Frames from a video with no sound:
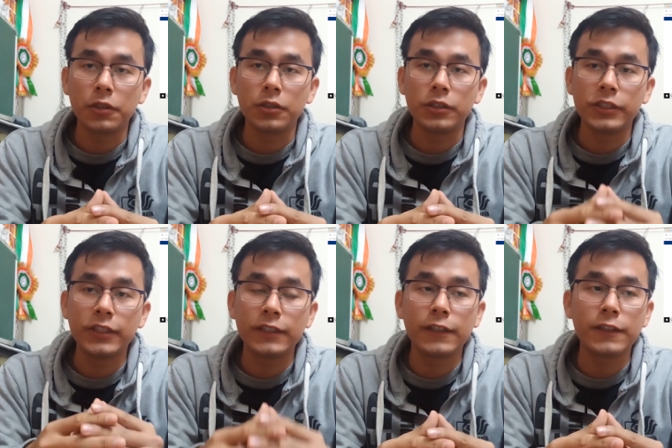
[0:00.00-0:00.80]

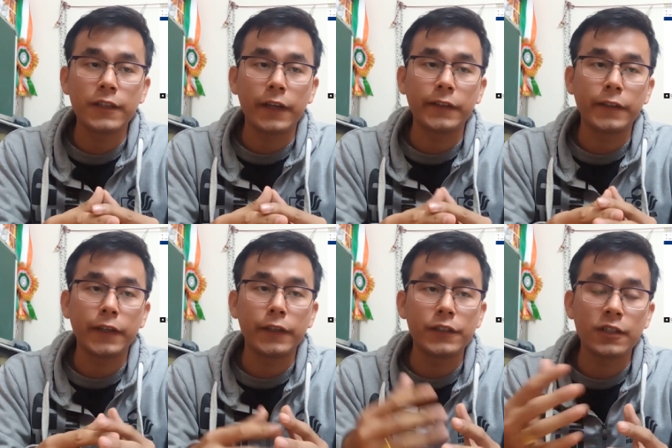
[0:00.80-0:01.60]
researchers and
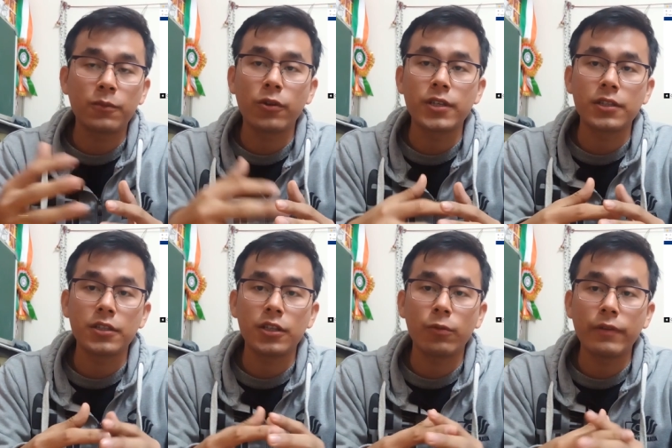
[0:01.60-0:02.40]
their research projects
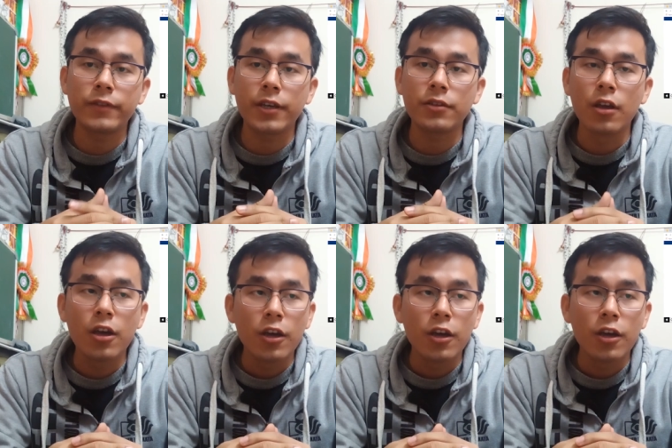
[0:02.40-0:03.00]
in their website.